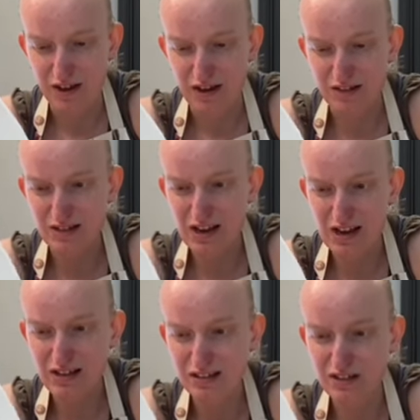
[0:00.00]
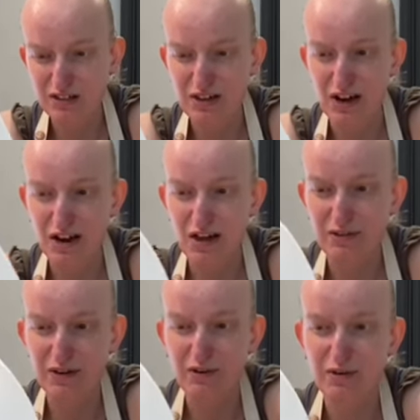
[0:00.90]
It's nice and
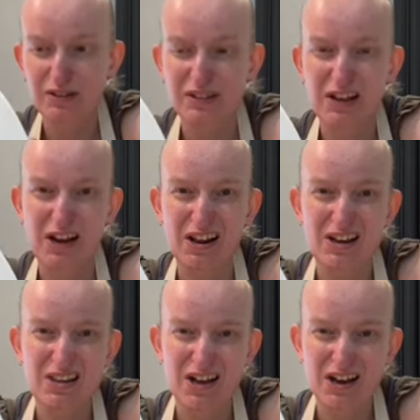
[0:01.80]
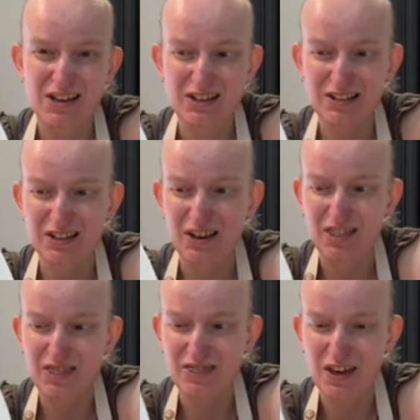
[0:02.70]
shallow in order to get it nice and